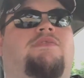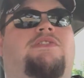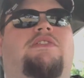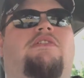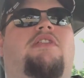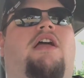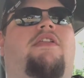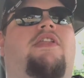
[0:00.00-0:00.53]

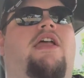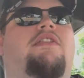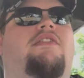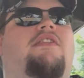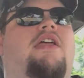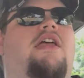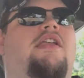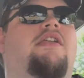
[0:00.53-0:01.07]
still like that
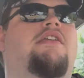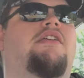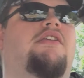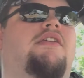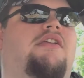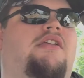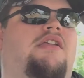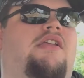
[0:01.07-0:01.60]
today.
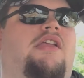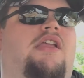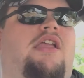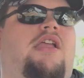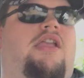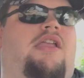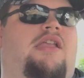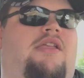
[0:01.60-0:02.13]

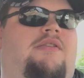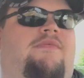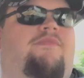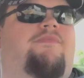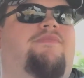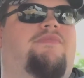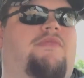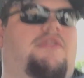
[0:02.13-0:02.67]

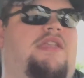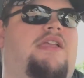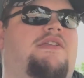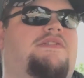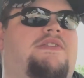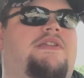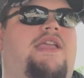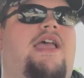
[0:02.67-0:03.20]
And
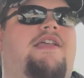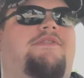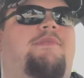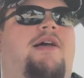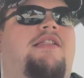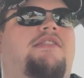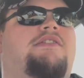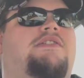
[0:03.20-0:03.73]
yes, the gas
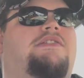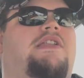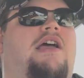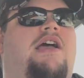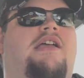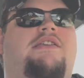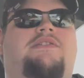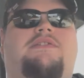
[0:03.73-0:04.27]
mileage is
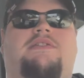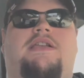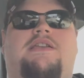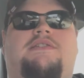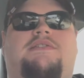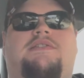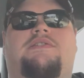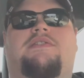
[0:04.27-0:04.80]
nice.
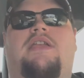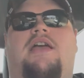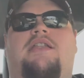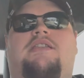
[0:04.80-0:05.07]
Yes, it's got